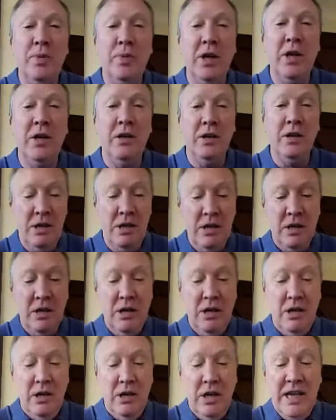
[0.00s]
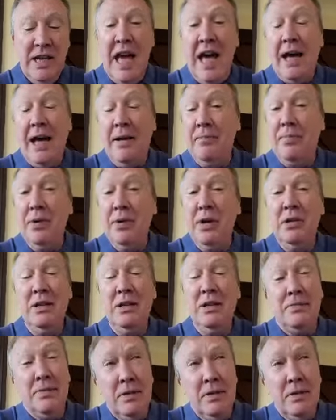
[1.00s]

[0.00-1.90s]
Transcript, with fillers: But yeah, but